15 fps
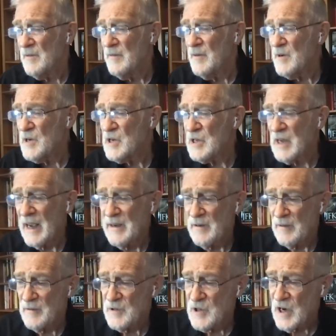the very
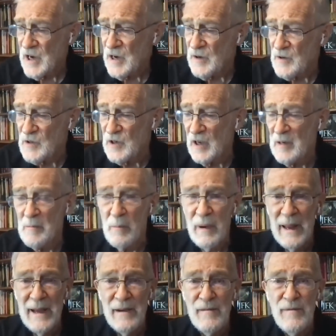sight of chains on
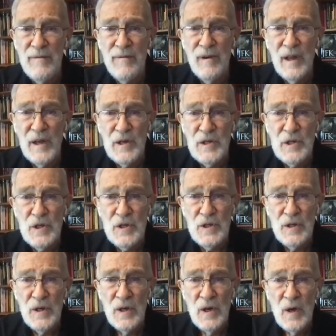black
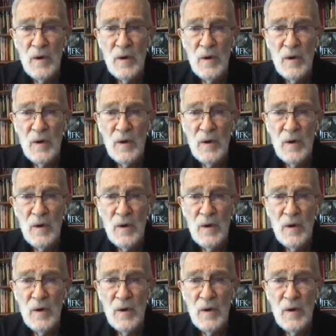flesh